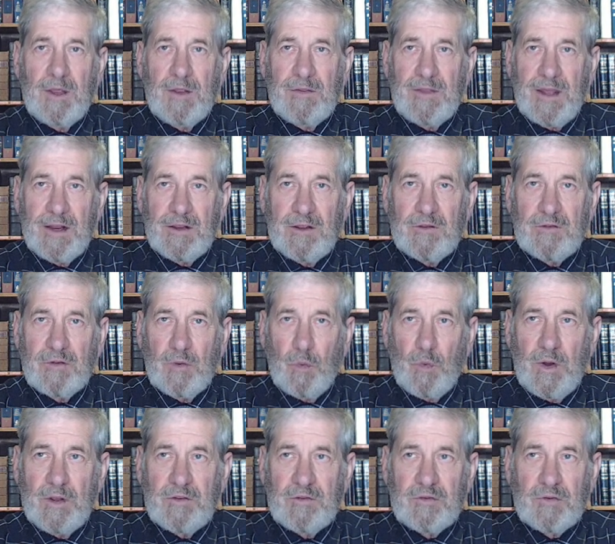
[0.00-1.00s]
That is, the
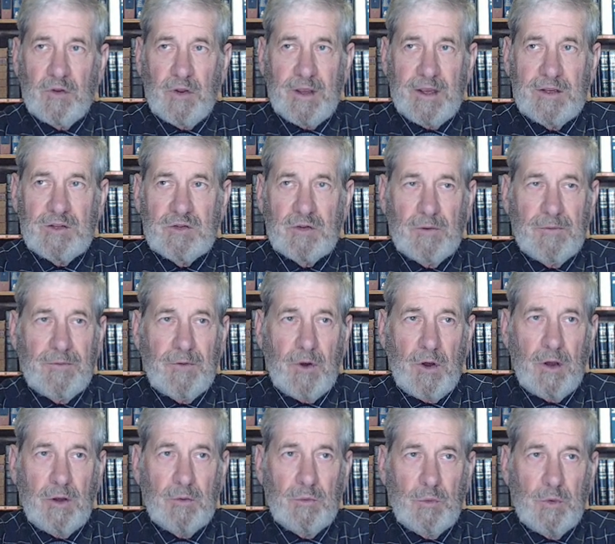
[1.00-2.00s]
one slain shall
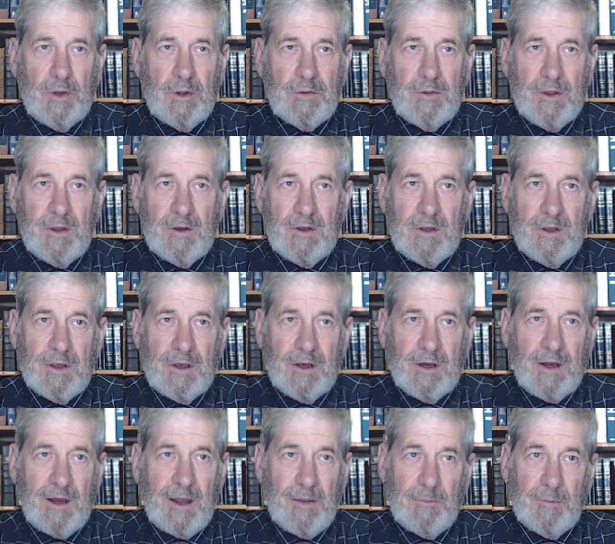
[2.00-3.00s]
fall with,
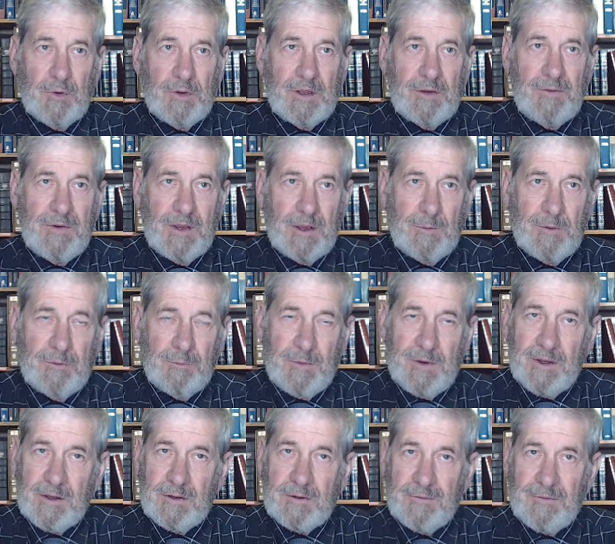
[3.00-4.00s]
I believe, him as
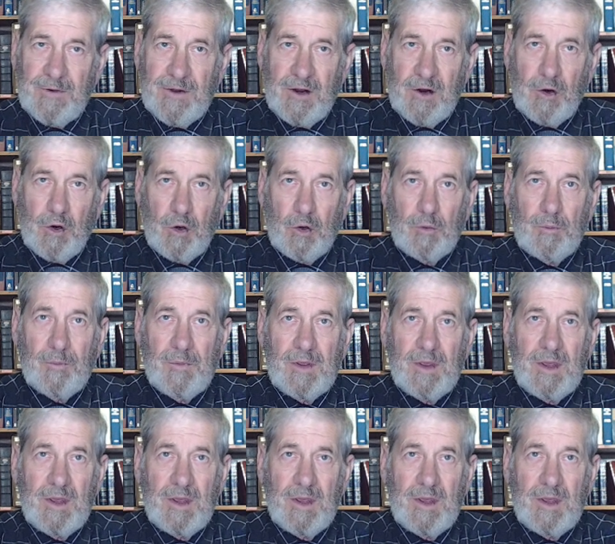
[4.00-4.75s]
being Pharaoh.